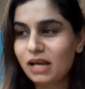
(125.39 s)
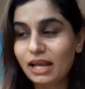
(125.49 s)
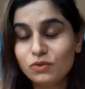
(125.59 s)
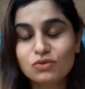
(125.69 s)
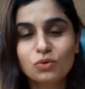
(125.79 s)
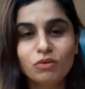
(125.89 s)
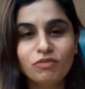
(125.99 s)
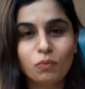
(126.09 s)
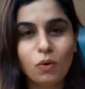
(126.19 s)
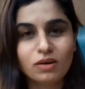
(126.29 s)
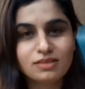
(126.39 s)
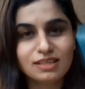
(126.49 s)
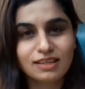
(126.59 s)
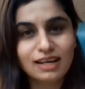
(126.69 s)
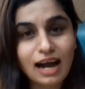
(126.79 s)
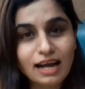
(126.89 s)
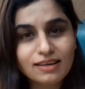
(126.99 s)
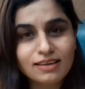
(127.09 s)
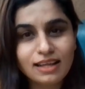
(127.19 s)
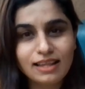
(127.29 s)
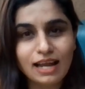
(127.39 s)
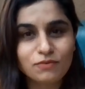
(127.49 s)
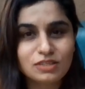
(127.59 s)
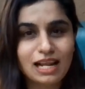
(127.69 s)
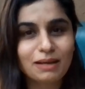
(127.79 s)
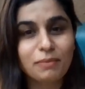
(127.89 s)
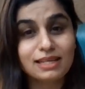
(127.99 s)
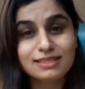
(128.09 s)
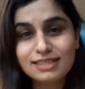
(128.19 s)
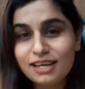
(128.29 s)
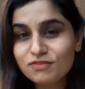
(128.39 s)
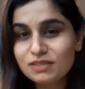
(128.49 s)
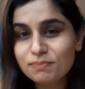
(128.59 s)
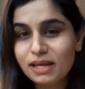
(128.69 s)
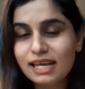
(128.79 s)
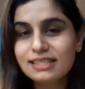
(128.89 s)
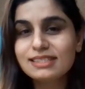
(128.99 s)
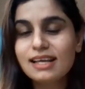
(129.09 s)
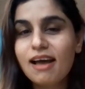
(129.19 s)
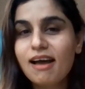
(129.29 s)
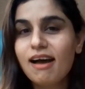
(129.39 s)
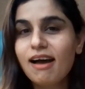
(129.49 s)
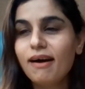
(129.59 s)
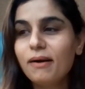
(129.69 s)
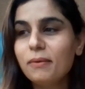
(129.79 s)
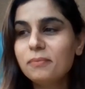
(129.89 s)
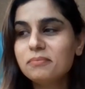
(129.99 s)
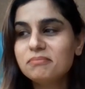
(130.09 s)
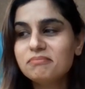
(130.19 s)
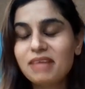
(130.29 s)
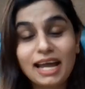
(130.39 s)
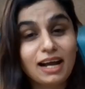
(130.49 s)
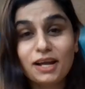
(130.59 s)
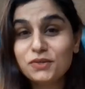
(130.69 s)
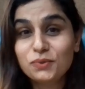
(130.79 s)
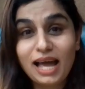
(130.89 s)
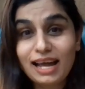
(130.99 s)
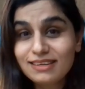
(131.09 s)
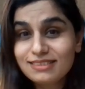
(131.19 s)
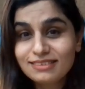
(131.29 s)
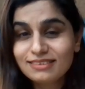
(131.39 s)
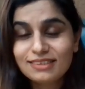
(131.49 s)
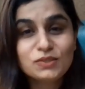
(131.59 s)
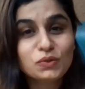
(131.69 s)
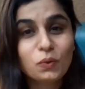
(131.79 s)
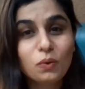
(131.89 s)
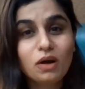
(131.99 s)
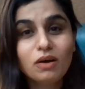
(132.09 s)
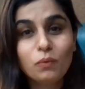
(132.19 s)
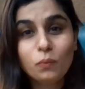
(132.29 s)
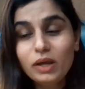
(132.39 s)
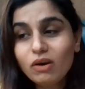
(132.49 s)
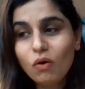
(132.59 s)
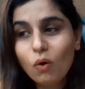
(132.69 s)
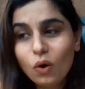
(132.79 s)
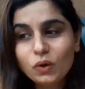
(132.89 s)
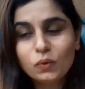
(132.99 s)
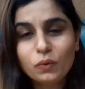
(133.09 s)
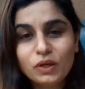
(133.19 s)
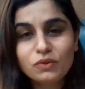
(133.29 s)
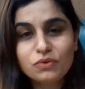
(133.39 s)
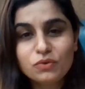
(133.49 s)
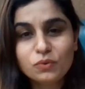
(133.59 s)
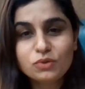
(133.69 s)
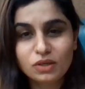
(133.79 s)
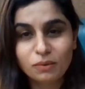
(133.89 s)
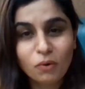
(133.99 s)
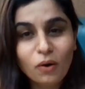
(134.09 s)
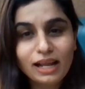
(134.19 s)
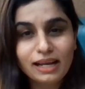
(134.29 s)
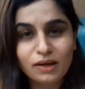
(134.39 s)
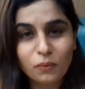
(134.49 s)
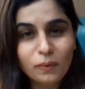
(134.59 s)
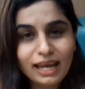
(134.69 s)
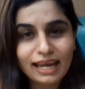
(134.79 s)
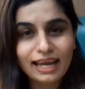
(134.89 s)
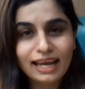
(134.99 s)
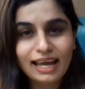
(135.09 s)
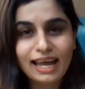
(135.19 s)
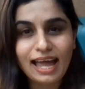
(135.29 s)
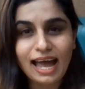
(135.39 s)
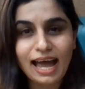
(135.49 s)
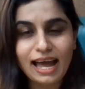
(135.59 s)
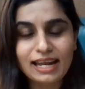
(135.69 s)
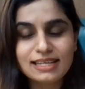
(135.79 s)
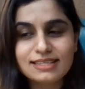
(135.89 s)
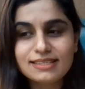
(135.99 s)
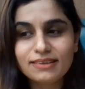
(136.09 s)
used to go for walks in the garden, and that was like my safe space. I can't do that. So we are all going through turmoil in a way, and